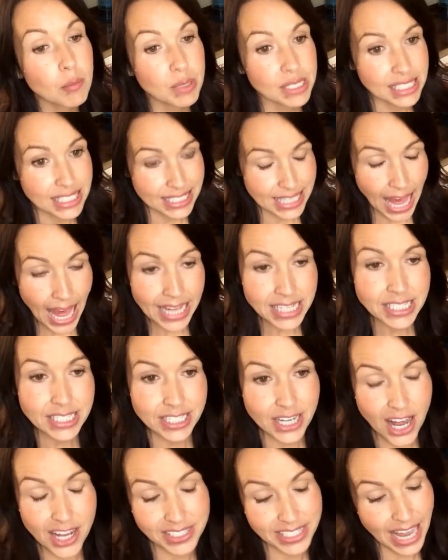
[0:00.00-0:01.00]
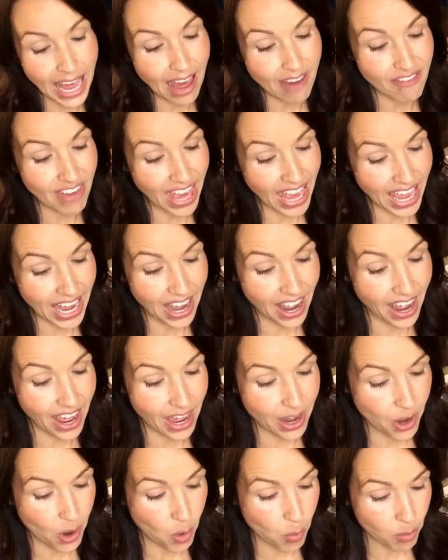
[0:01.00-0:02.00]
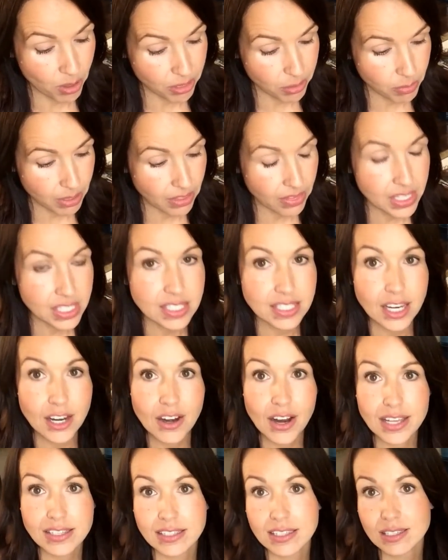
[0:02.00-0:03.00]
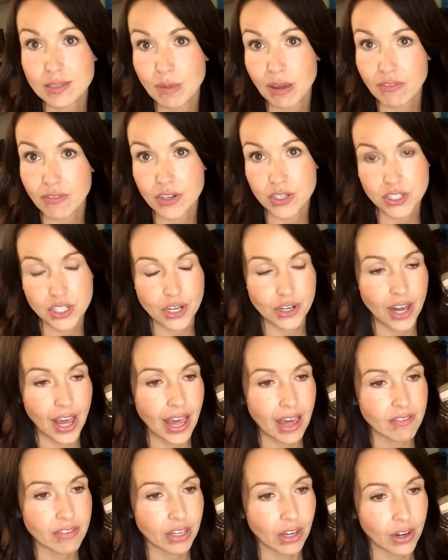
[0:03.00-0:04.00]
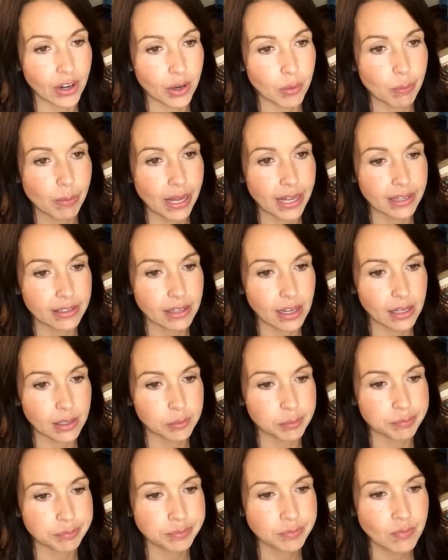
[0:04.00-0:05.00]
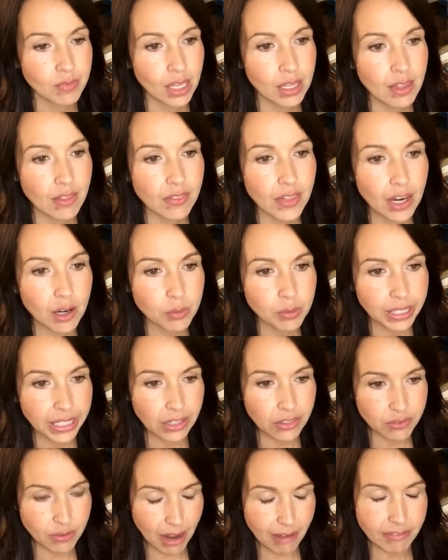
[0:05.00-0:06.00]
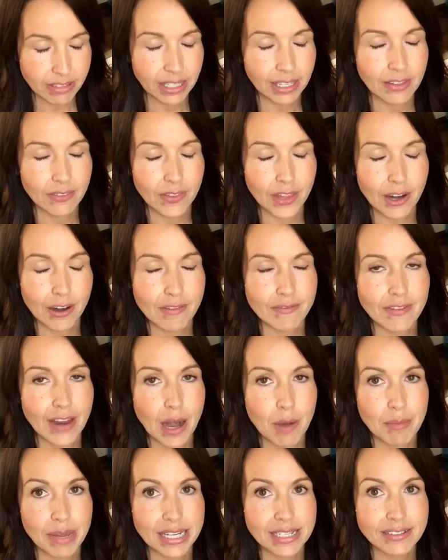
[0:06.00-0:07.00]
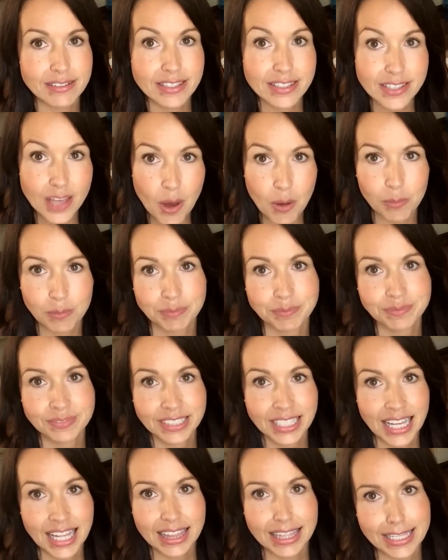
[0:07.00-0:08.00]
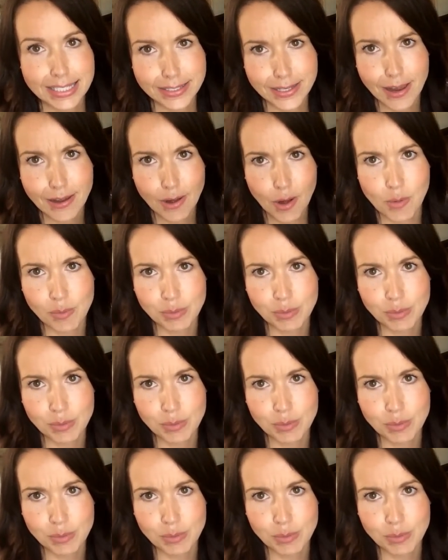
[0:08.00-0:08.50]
been sad not to have Hannah at home with me this year, as it's my first year not having her, but they are really thriving in their environment. So let's talk